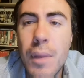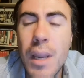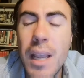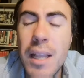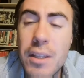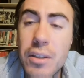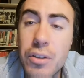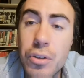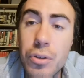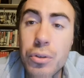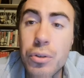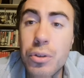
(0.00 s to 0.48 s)

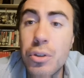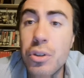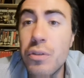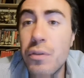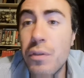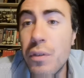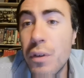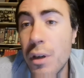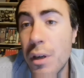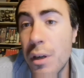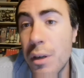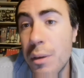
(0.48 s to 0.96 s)
and so the
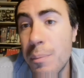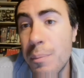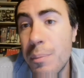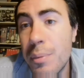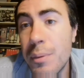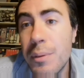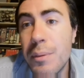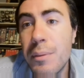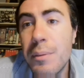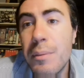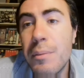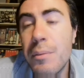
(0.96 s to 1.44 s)
verb
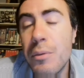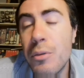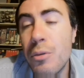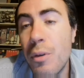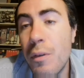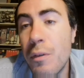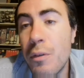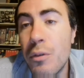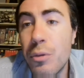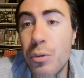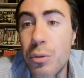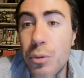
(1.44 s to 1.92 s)
you
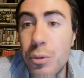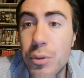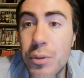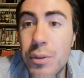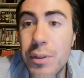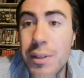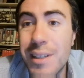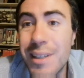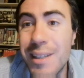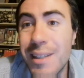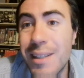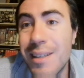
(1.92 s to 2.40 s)
have to
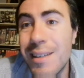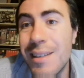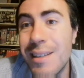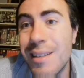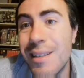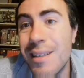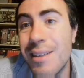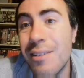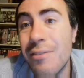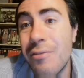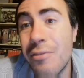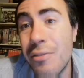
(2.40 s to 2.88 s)
use in
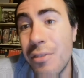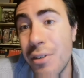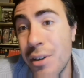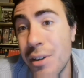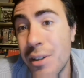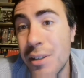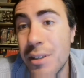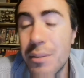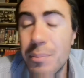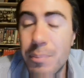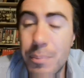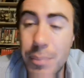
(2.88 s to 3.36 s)
the
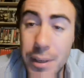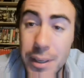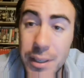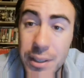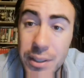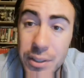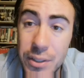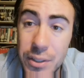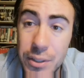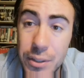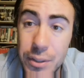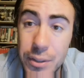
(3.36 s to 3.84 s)
third
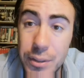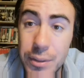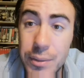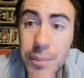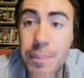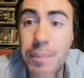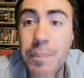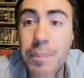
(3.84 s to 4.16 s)
person.